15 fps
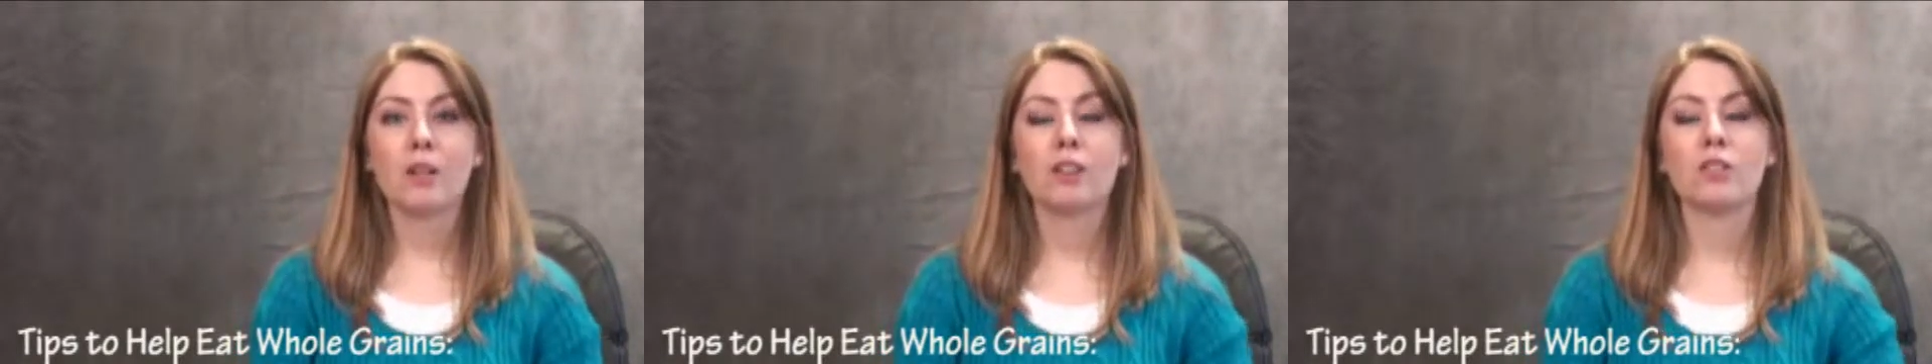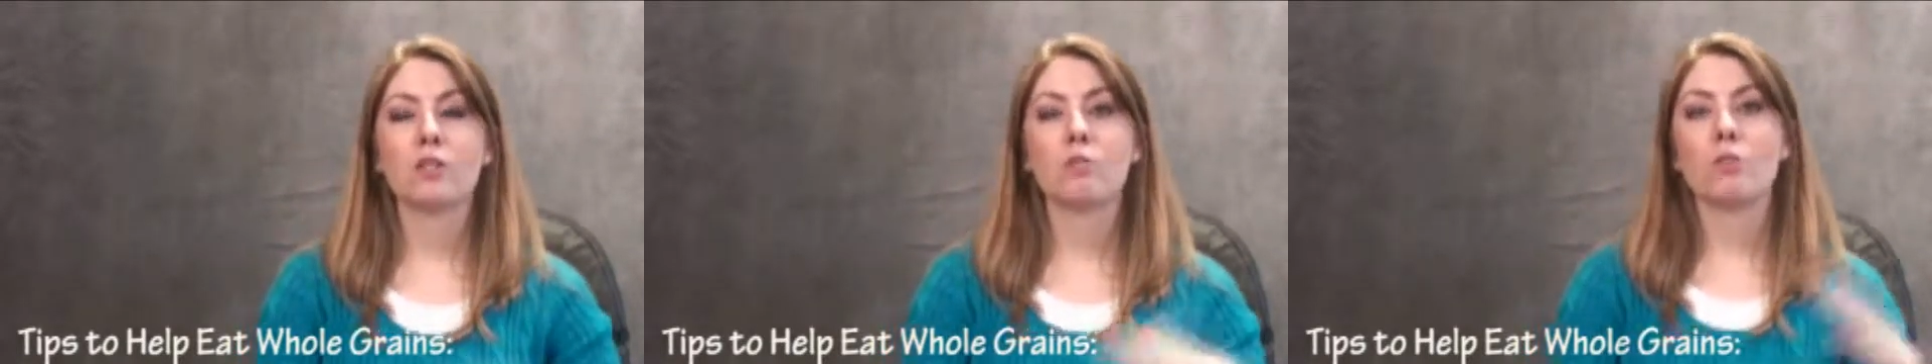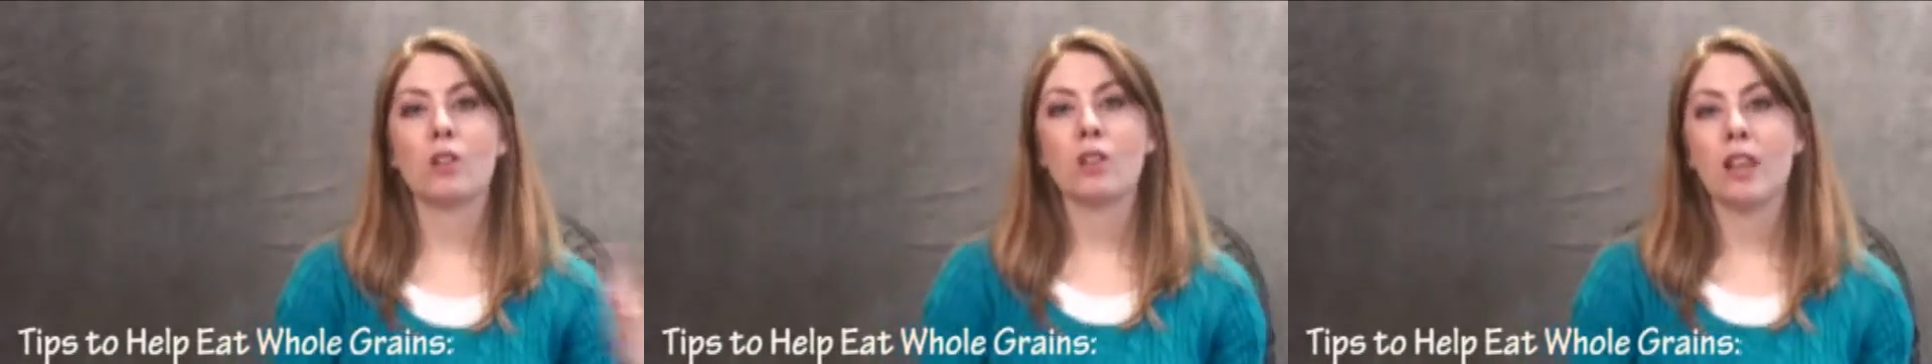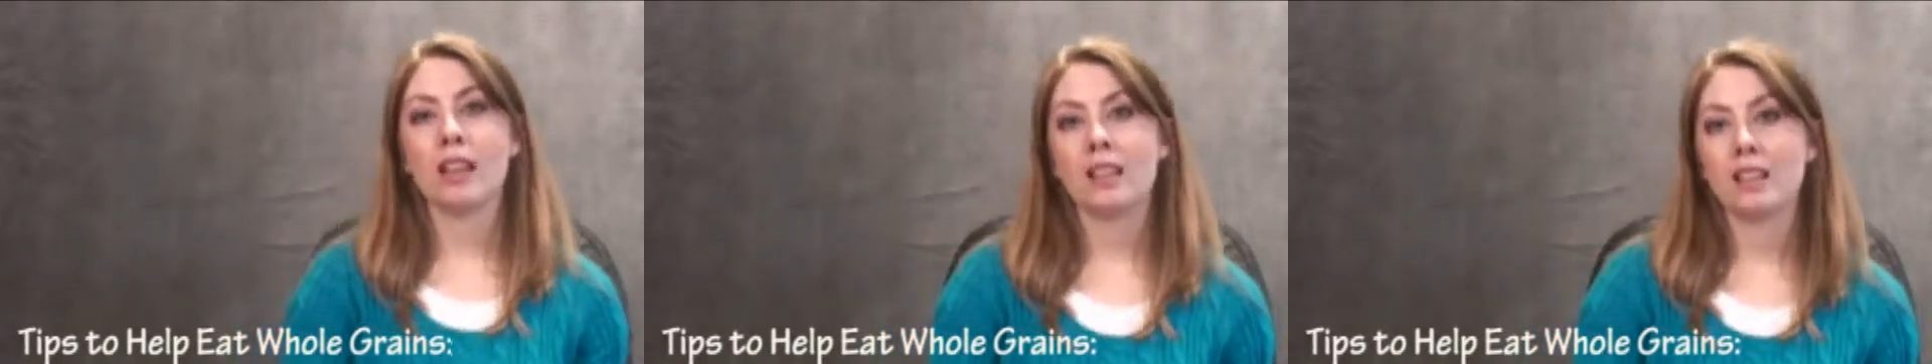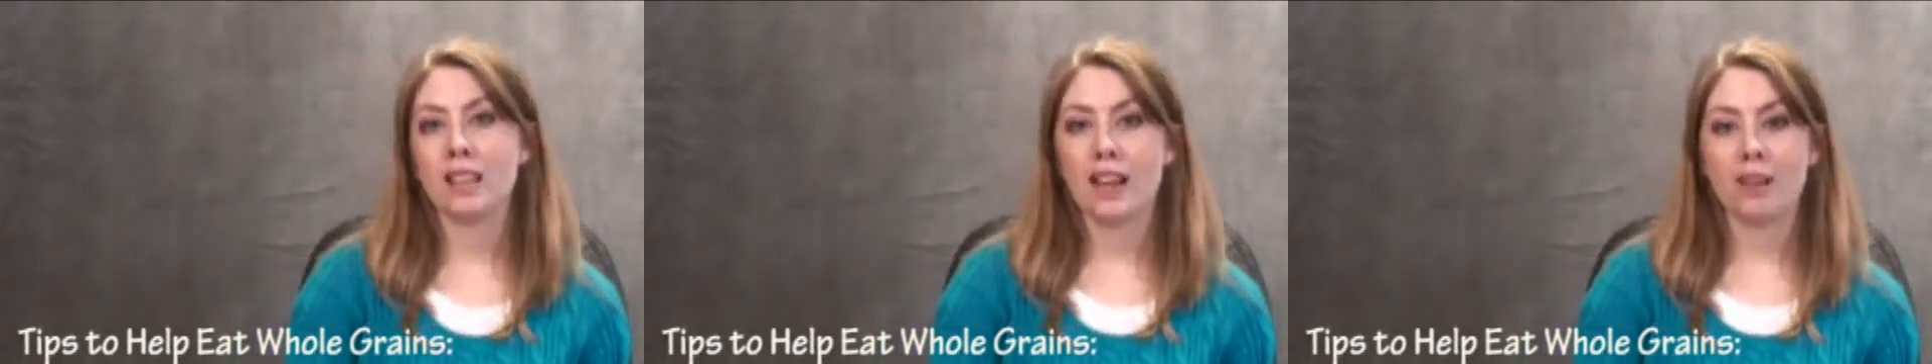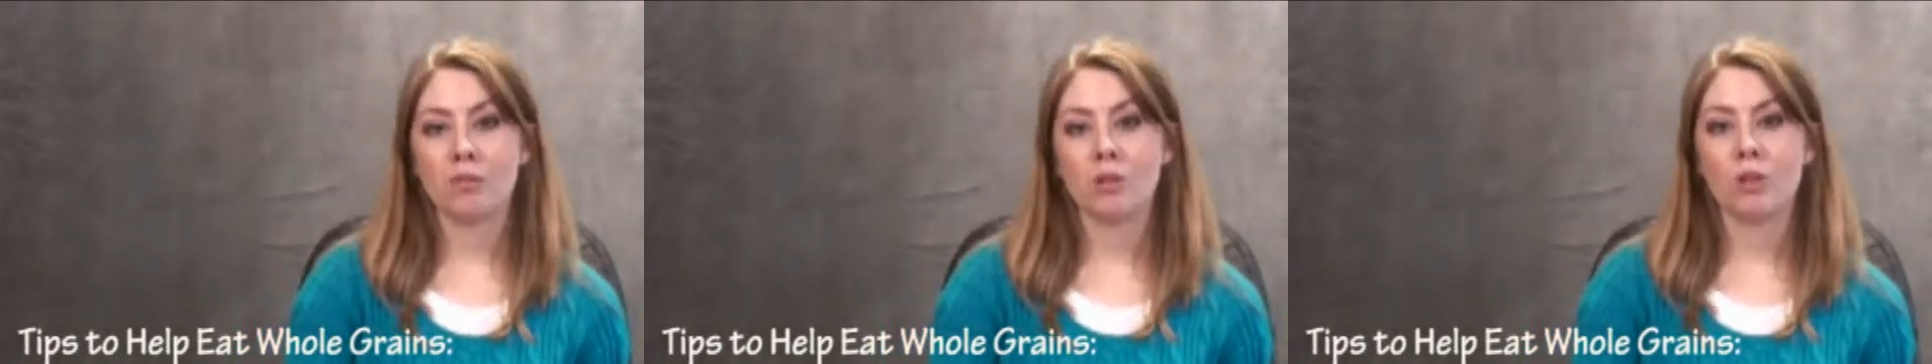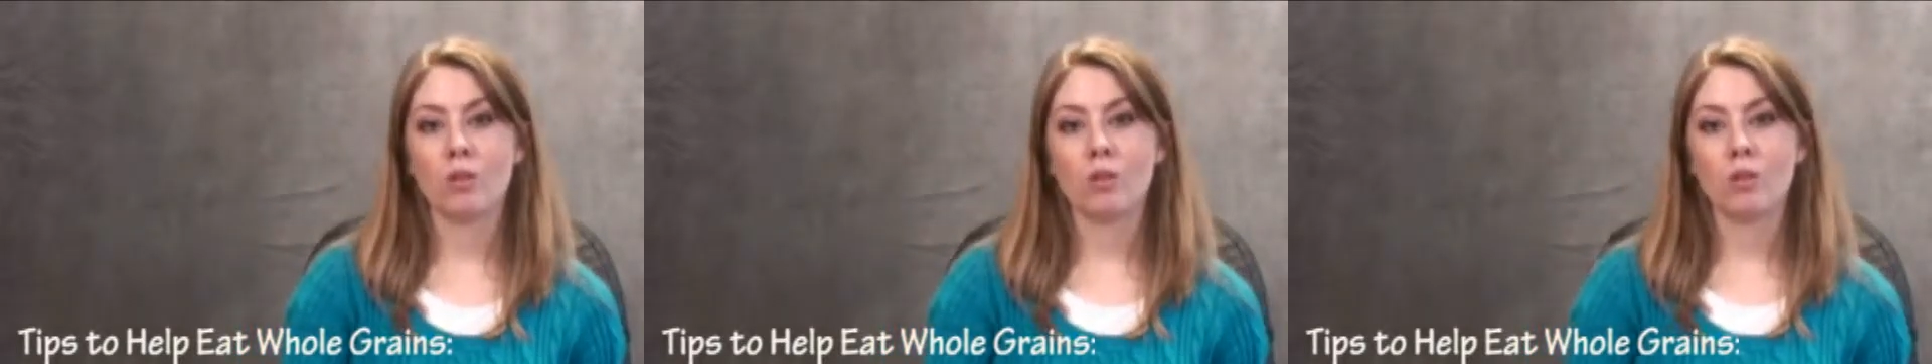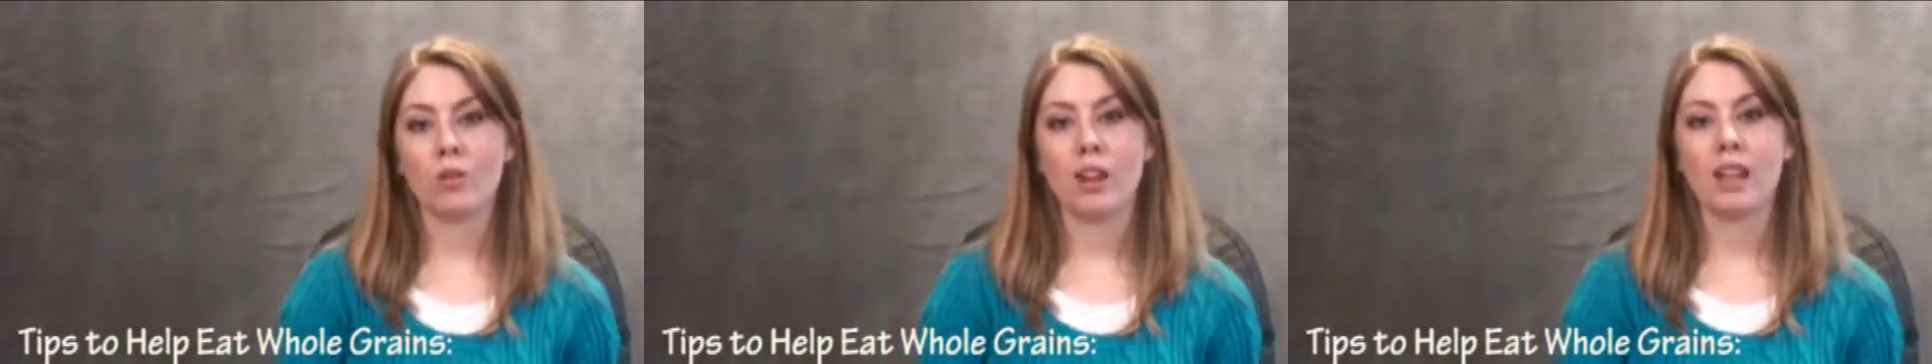because you're more likely to have more
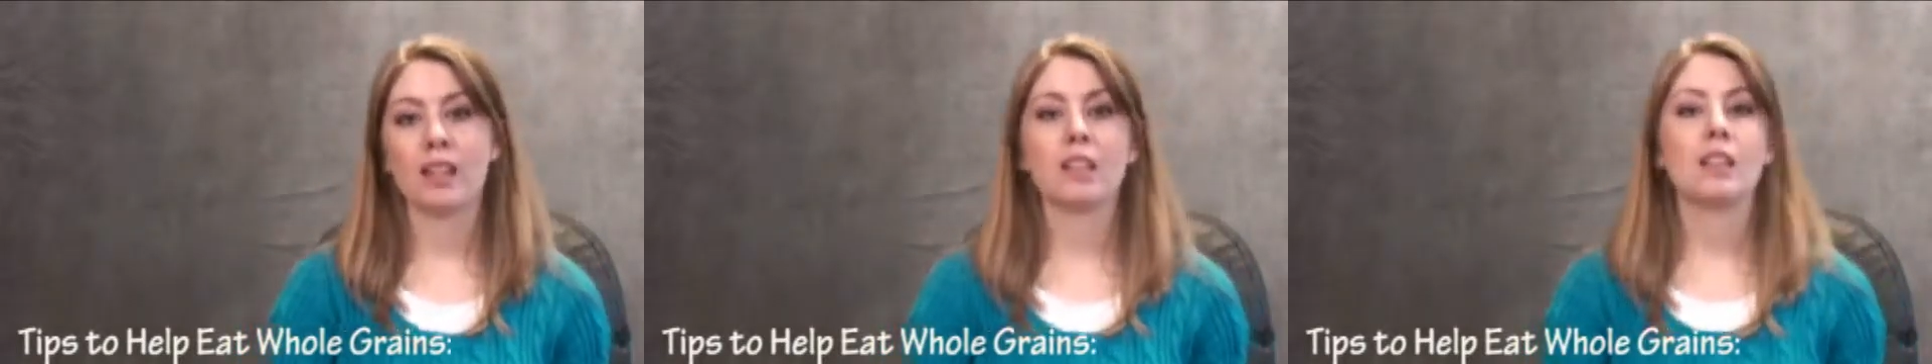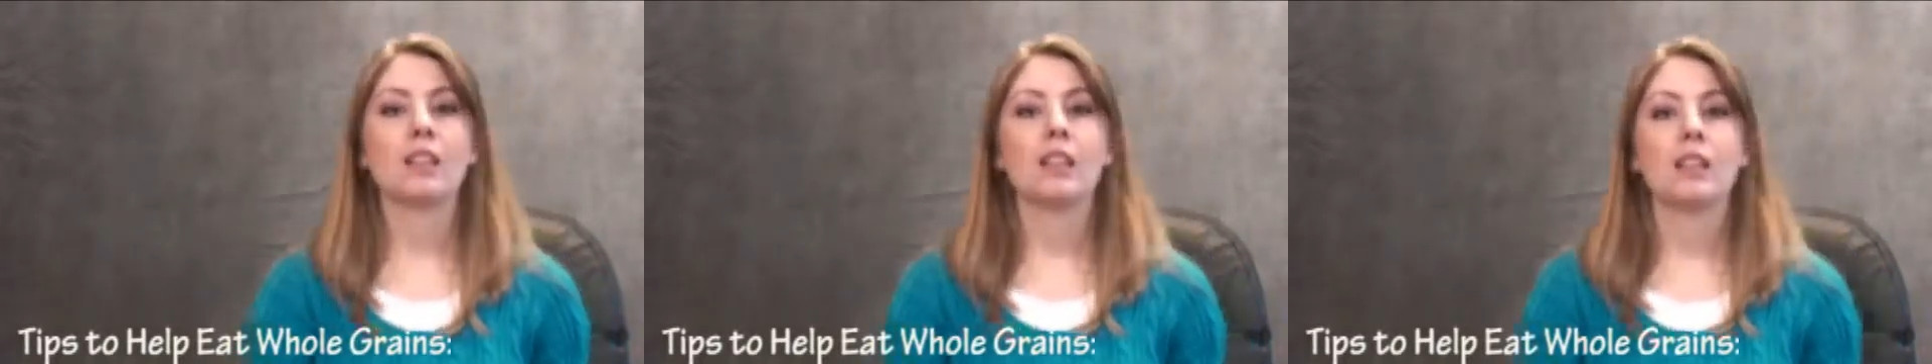whole grain.